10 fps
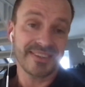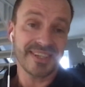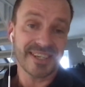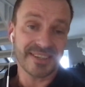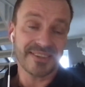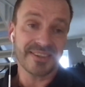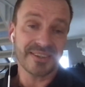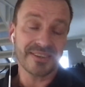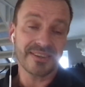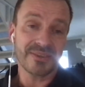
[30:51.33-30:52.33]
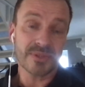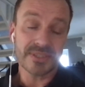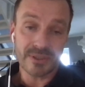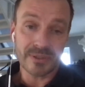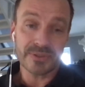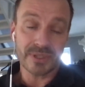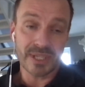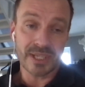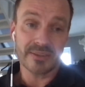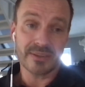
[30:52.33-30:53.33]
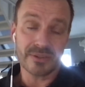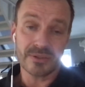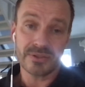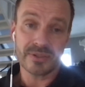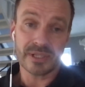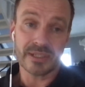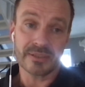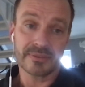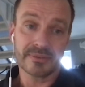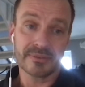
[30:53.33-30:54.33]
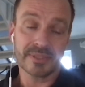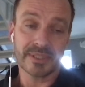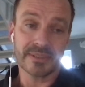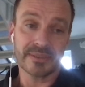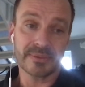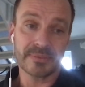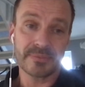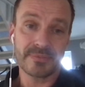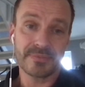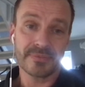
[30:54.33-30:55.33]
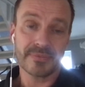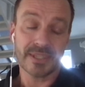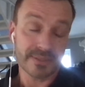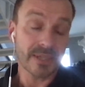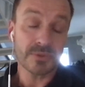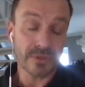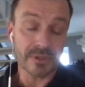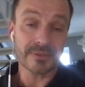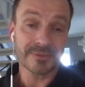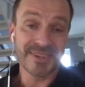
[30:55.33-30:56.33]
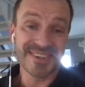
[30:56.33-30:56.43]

At the end, the results you get are usually exceptional.